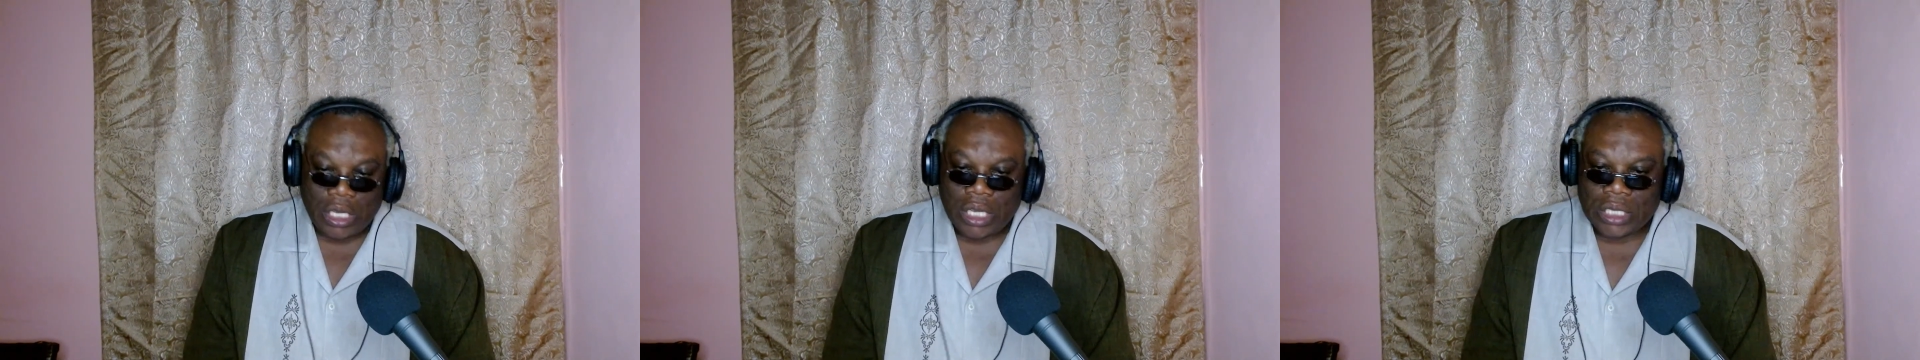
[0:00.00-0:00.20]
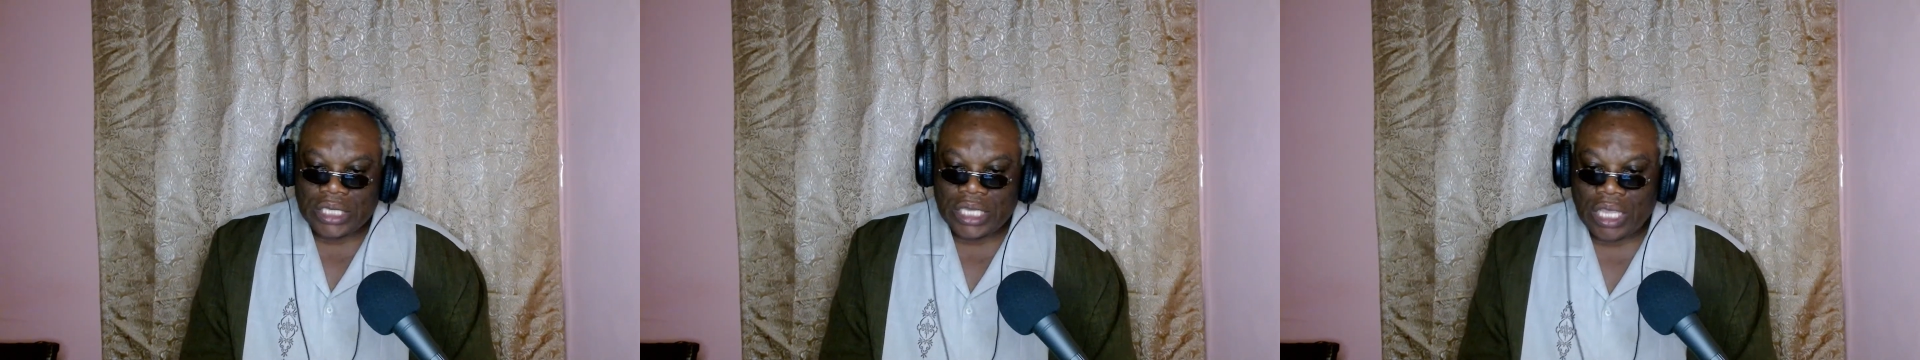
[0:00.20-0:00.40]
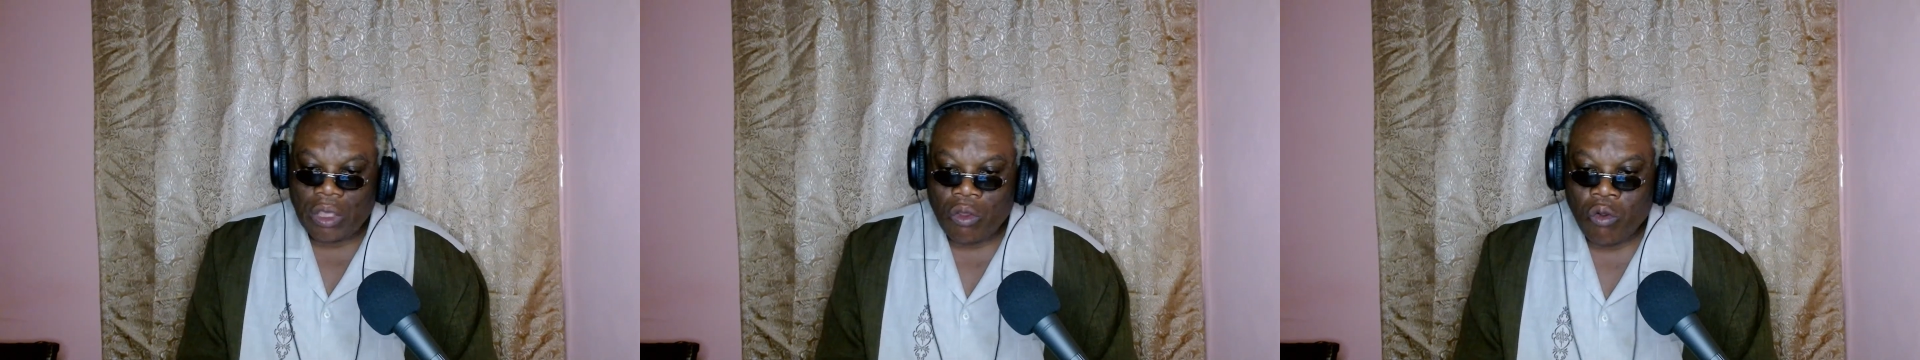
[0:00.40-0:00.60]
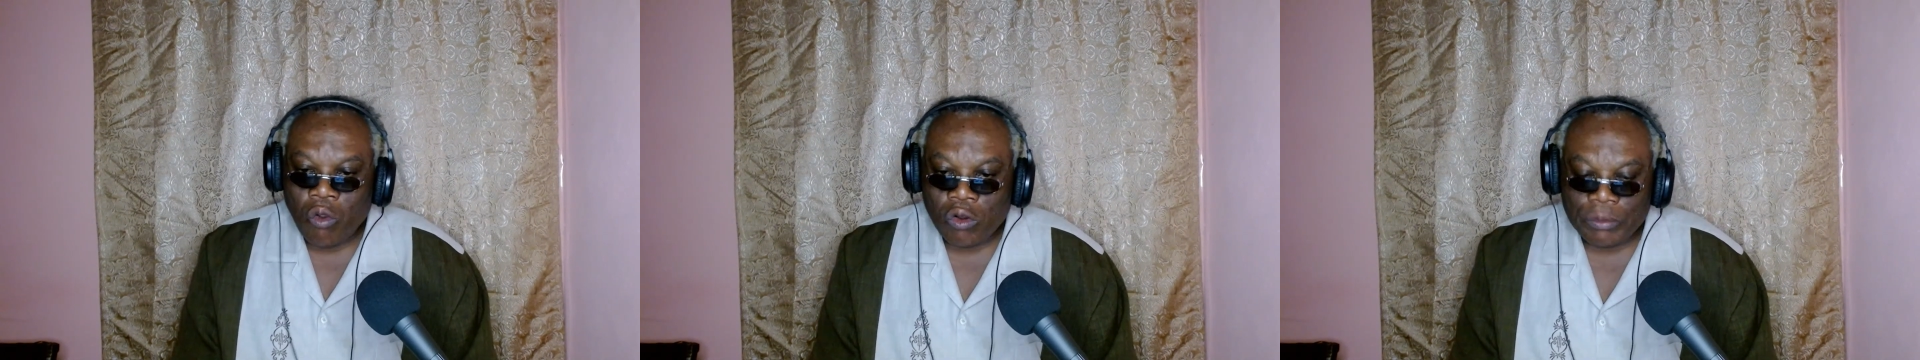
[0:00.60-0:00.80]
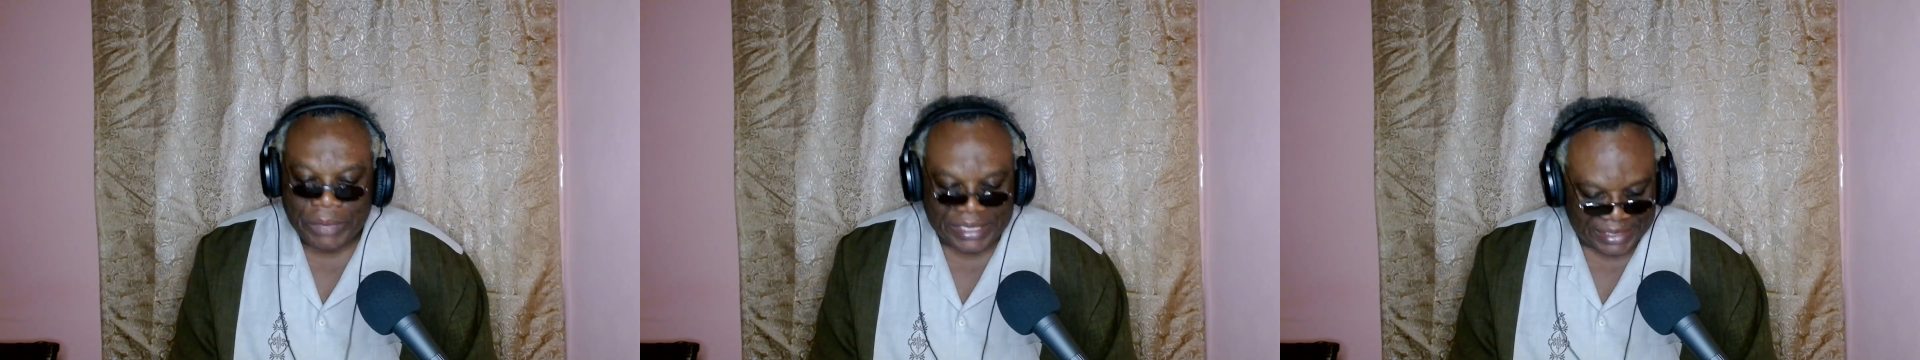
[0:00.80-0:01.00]
the
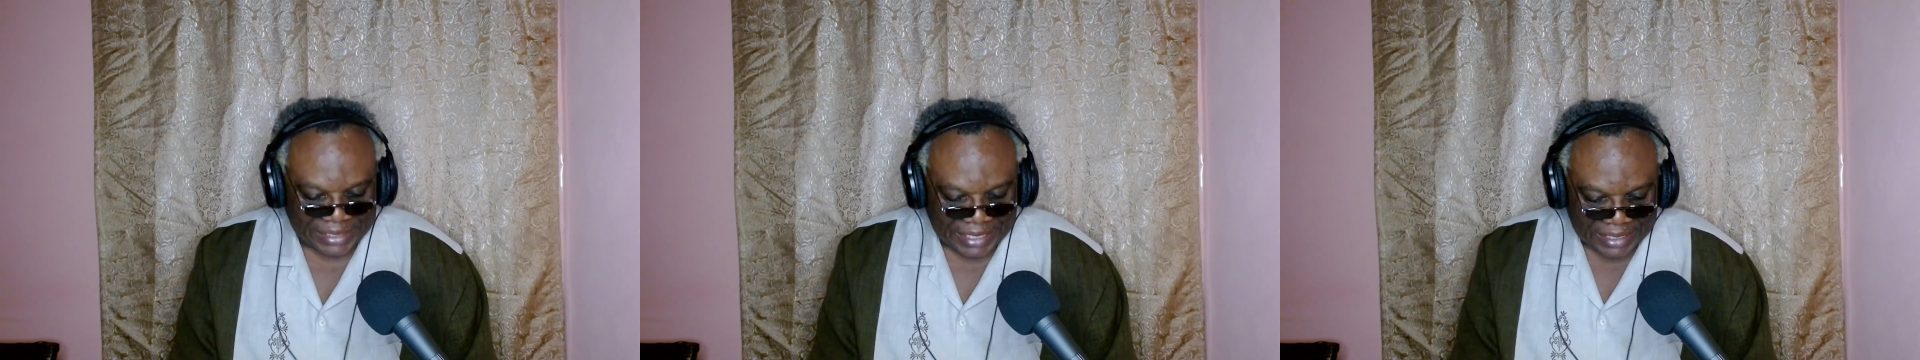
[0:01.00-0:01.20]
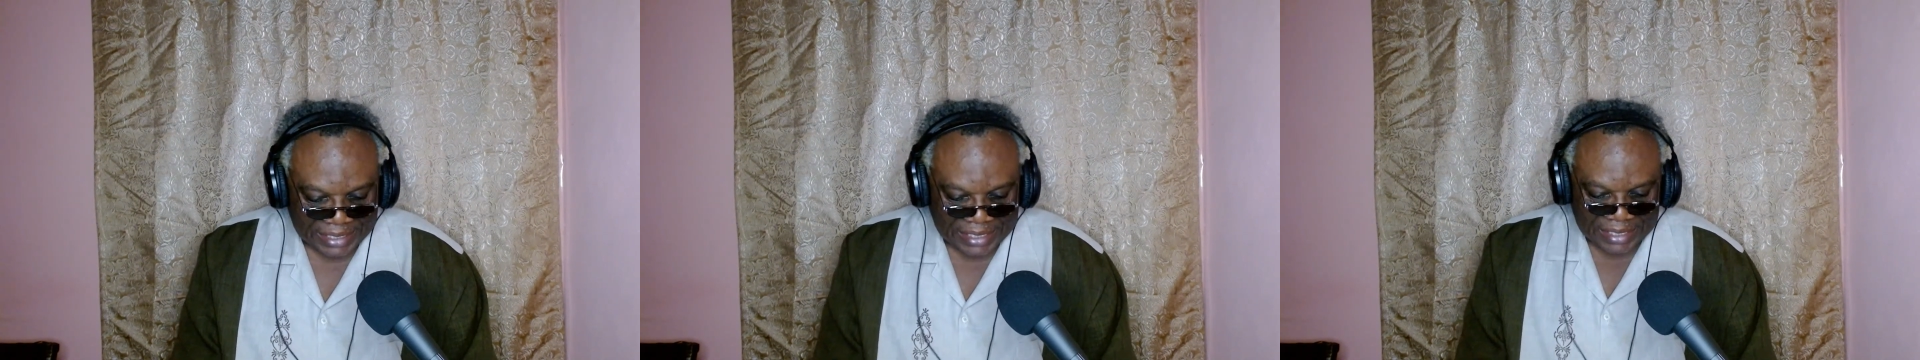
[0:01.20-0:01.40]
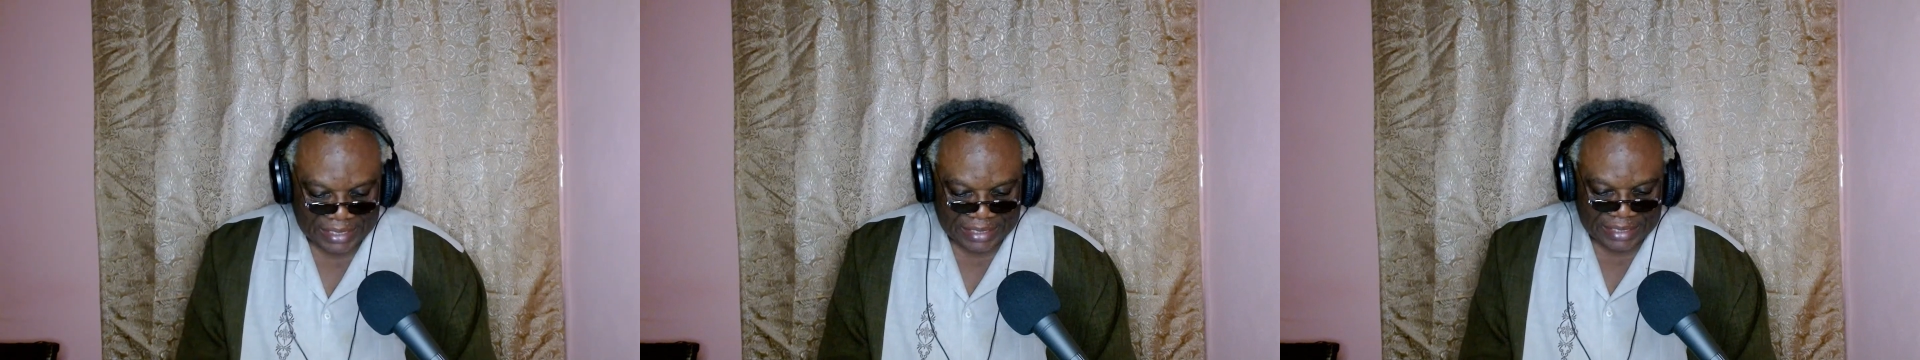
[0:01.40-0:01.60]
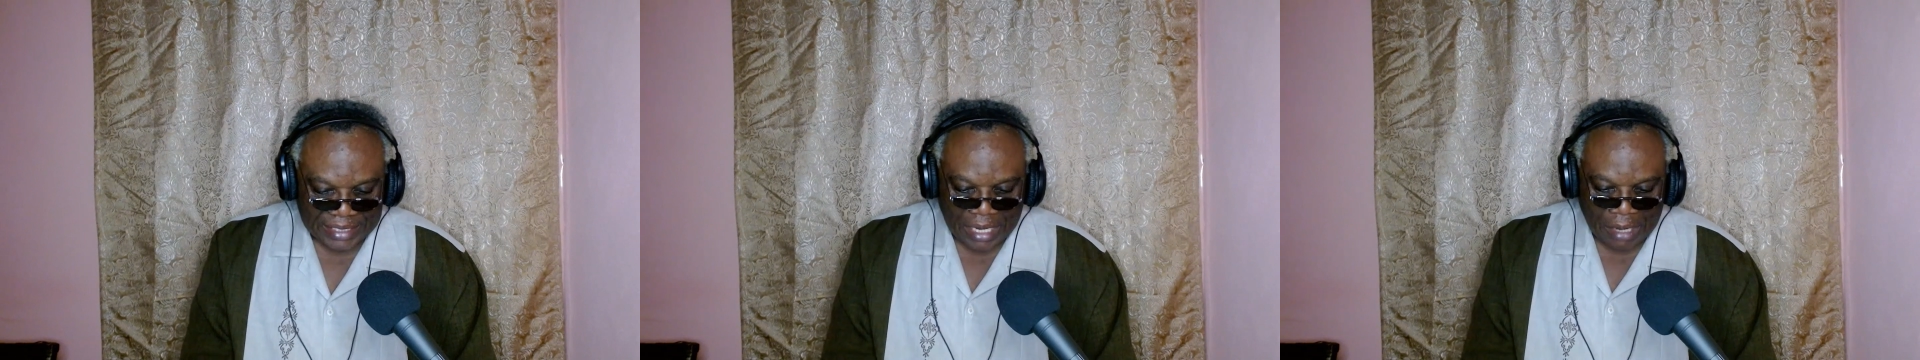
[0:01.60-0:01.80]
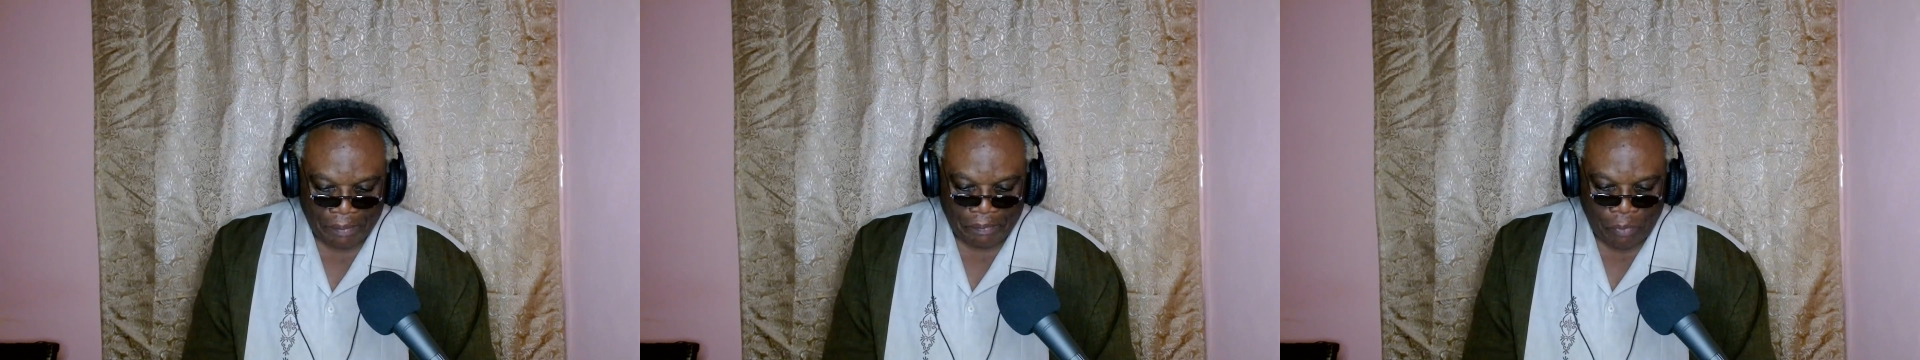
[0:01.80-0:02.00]
court may sentence
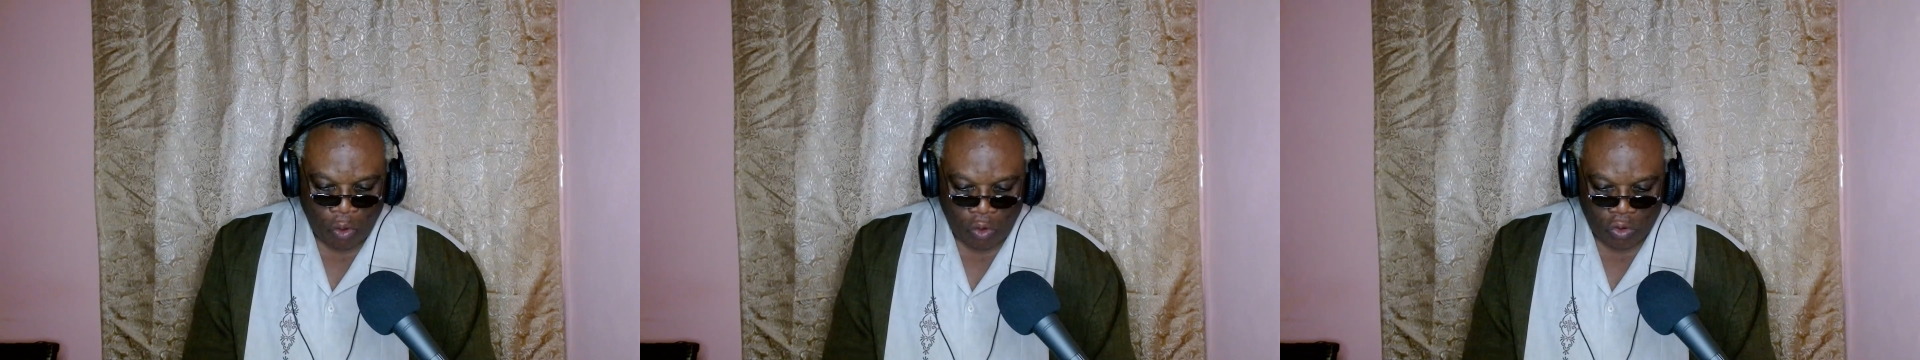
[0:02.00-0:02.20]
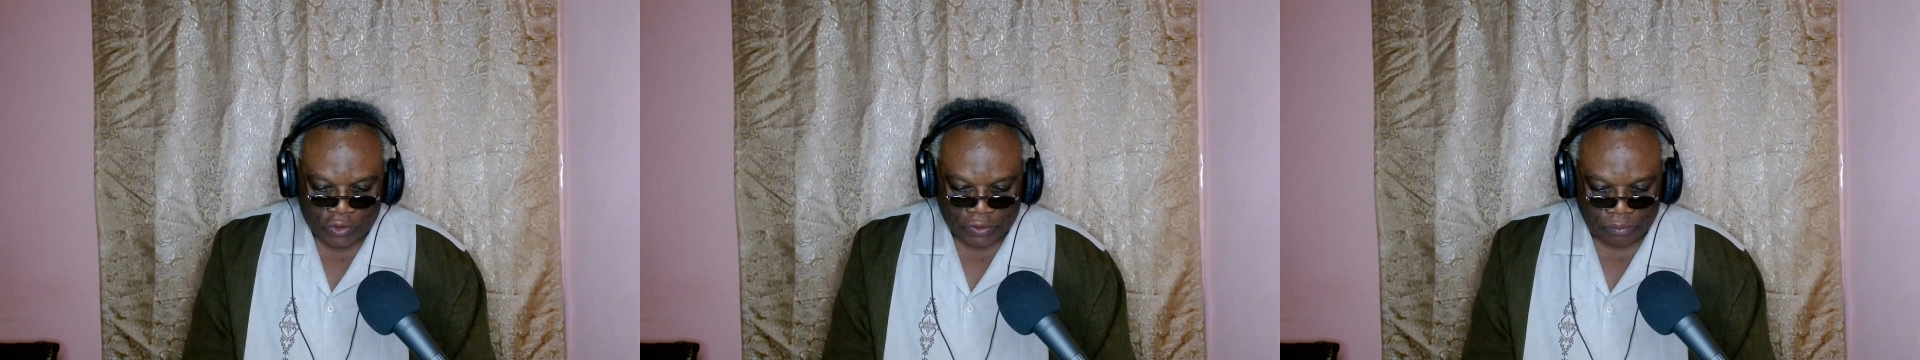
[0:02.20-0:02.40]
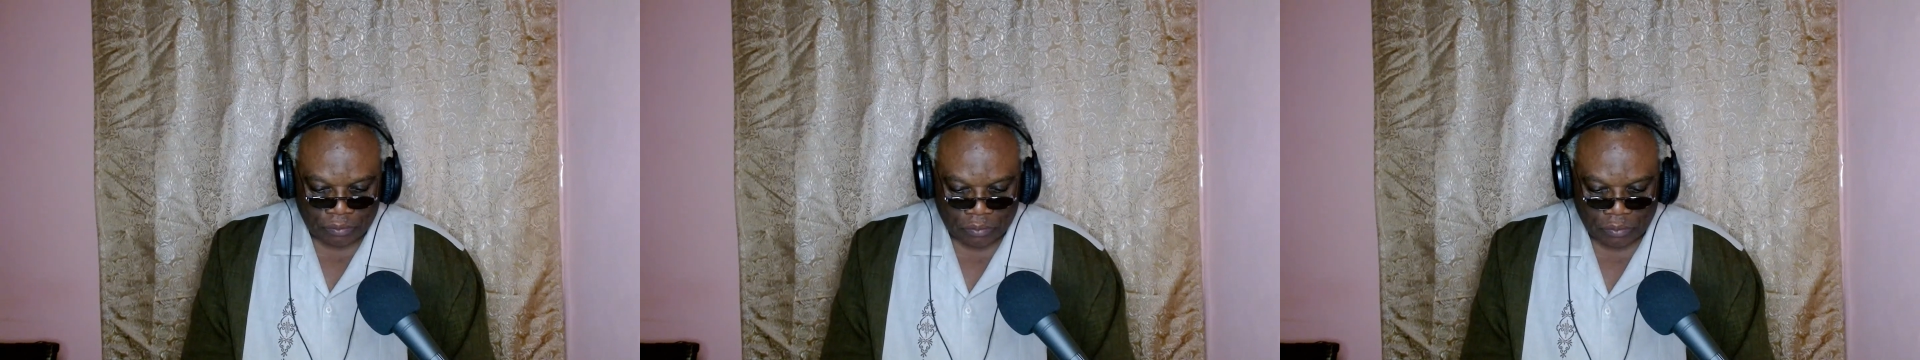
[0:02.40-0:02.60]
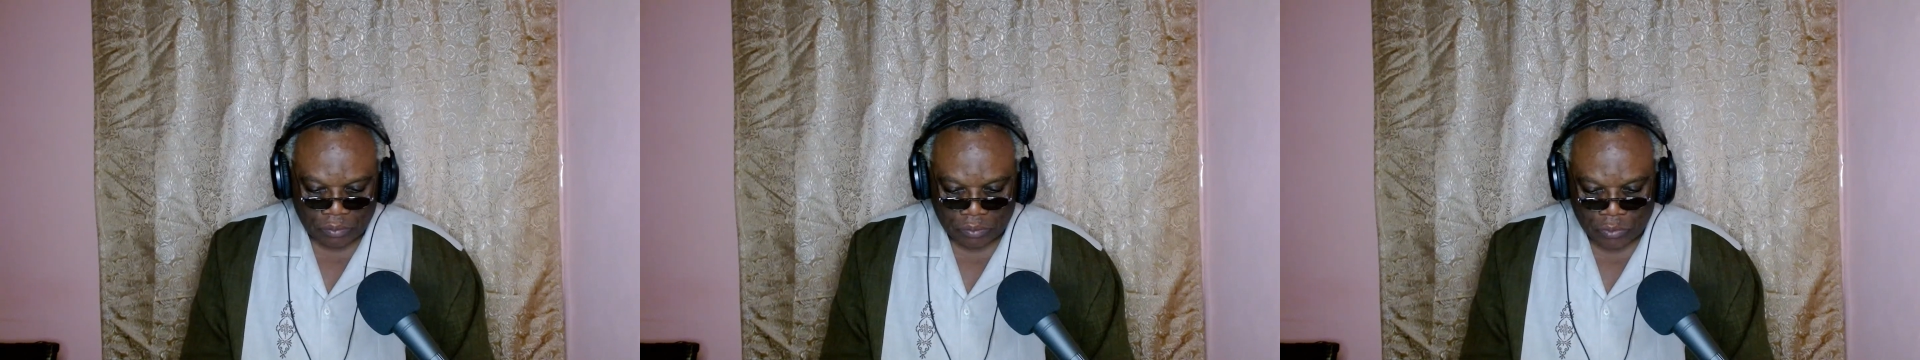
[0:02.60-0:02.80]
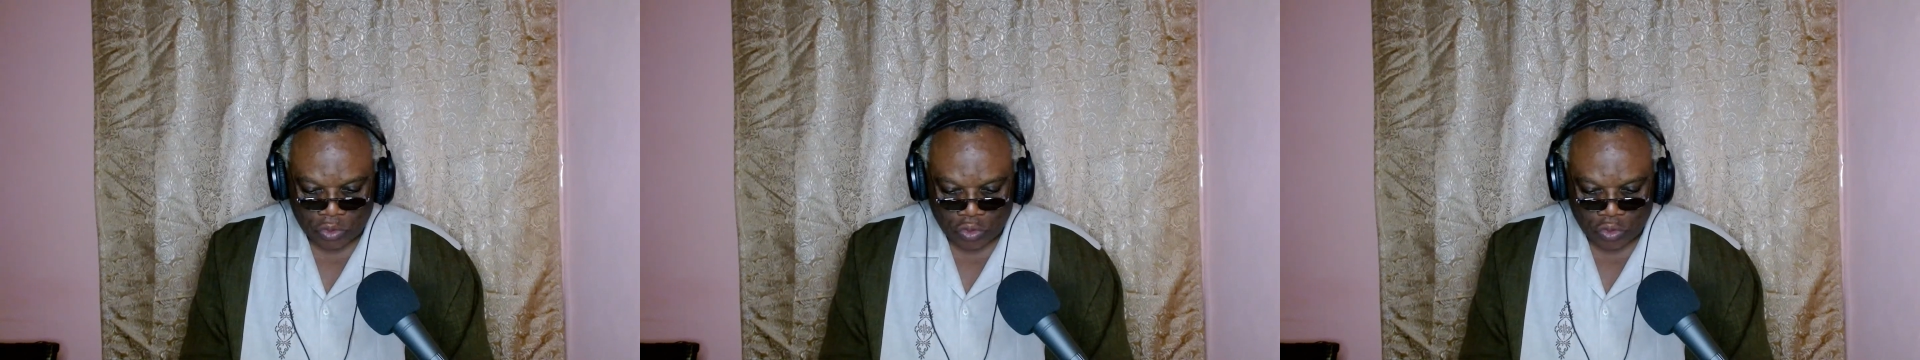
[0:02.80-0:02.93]
a person